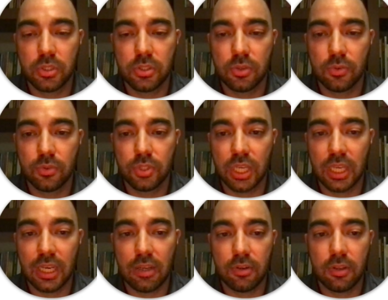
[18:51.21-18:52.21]
so check it
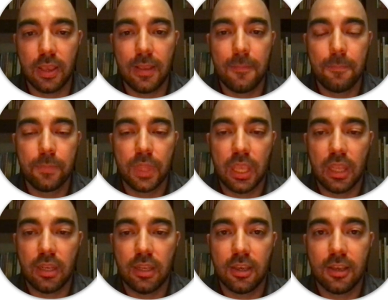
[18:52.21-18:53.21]
out,
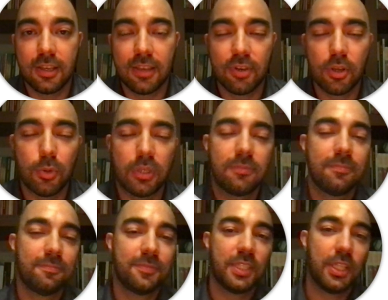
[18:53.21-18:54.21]
and have a good one.
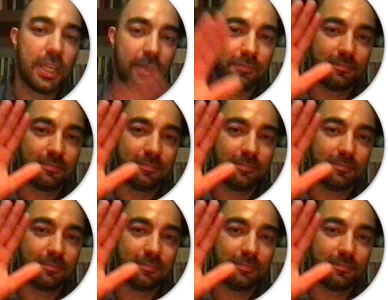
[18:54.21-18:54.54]
See you later.